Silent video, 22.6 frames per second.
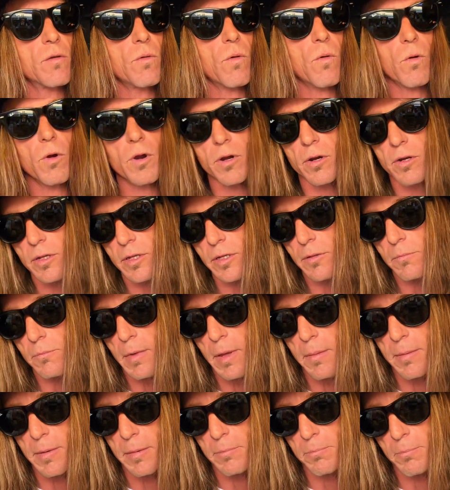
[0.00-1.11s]
or
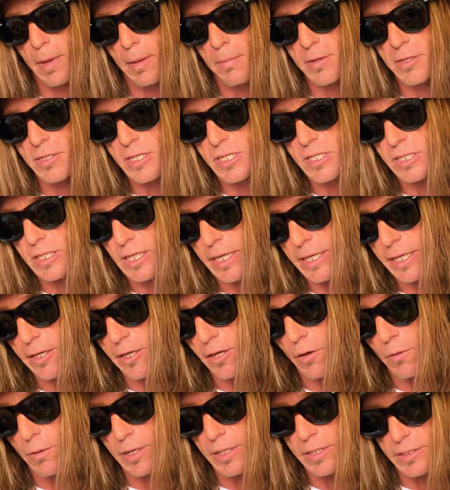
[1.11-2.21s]
maybe just lean and
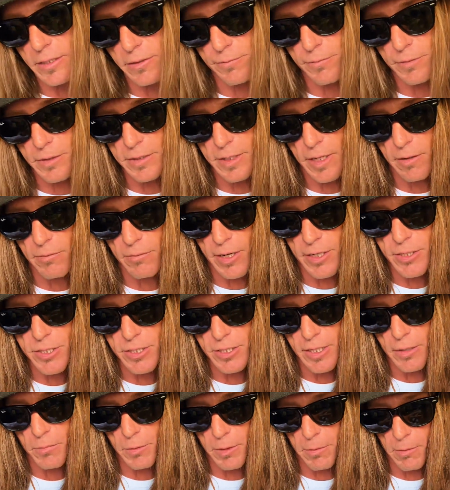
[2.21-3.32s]
go in a different direction
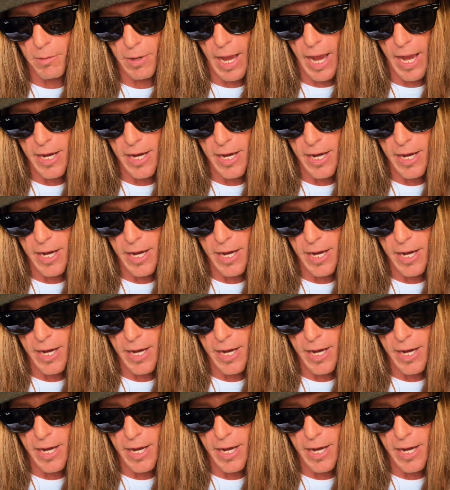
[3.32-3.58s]
than we were